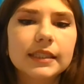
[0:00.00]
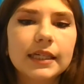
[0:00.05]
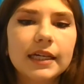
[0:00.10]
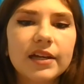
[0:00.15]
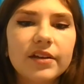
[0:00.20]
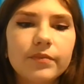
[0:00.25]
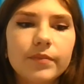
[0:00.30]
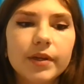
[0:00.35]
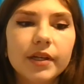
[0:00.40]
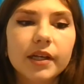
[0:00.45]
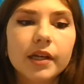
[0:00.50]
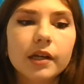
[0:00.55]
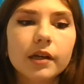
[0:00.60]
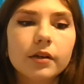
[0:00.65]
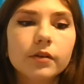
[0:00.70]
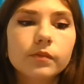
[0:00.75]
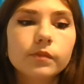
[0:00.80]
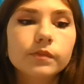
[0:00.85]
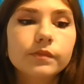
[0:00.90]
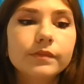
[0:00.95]
I've been
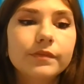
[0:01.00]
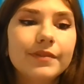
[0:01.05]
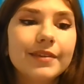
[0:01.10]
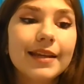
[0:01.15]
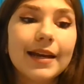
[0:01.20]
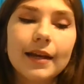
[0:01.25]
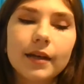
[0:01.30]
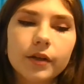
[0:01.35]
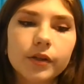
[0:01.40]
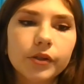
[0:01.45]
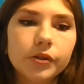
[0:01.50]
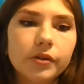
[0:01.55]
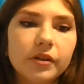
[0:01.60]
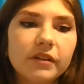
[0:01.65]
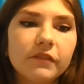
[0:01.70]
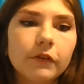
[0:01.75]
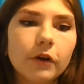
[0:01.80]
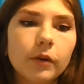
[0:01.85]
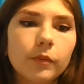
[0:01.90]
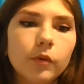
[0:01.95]
here, not
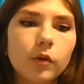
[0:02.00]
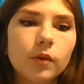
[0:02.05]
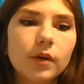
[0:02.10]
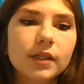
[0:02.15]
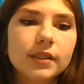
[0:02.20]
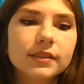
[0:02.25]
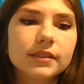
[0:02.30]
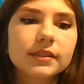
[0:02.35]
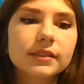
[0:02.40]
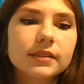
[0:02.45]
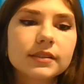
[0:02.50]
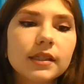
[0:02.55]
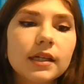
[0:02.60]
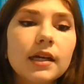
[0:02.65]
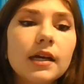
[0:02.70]
including verbal ones.